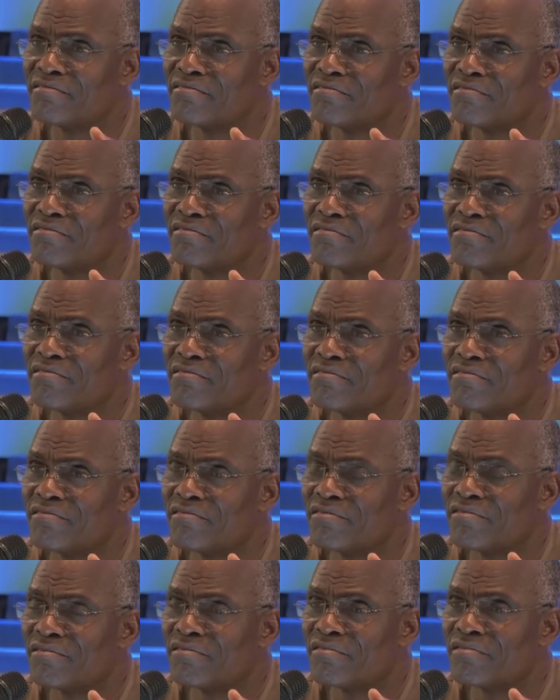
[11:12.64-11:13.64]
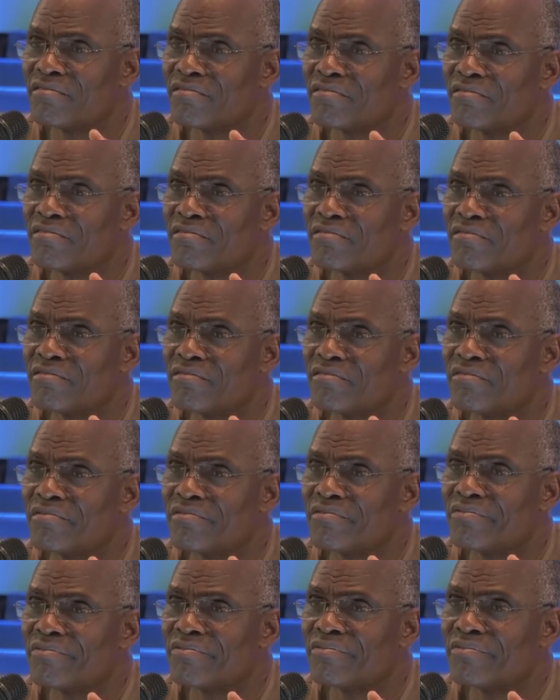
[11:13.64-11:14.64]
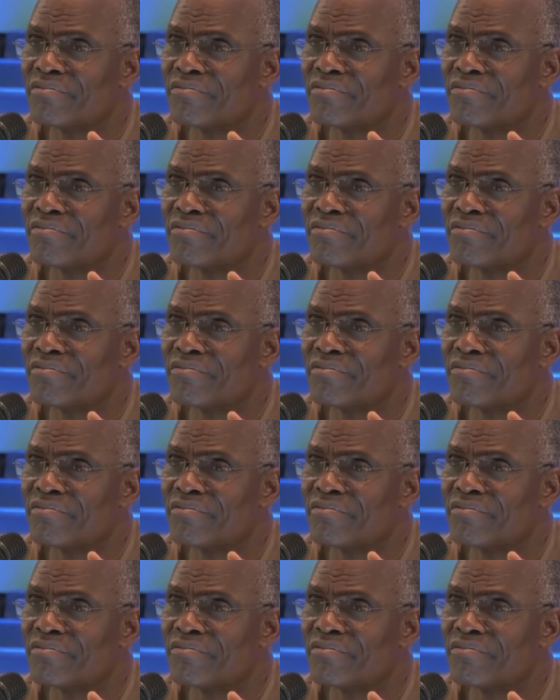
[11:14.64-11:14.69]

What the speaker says: Nothing is said.